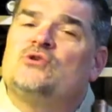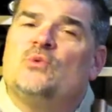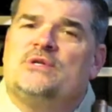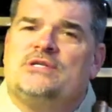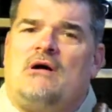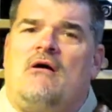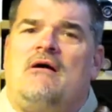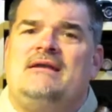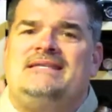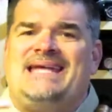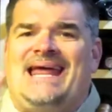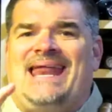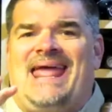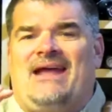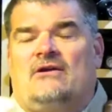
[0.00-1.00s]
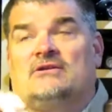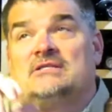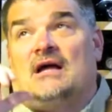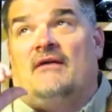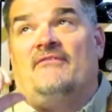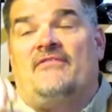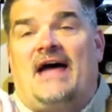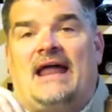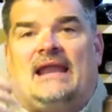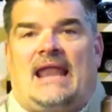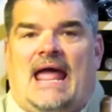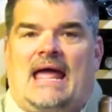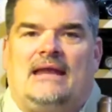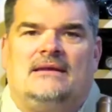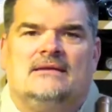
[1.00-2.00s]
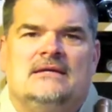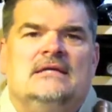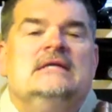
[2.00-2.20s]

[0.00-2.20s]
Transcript: was on ten acres of that land.